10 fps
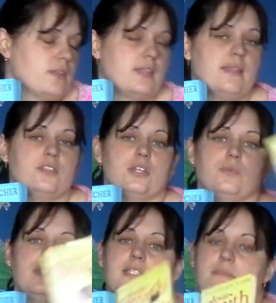then the
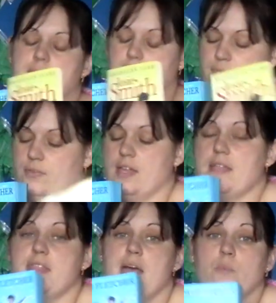Josie Smith,
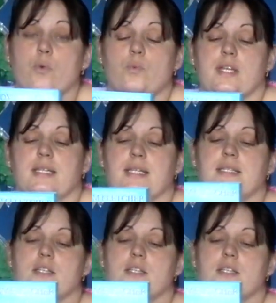and then we'll read this,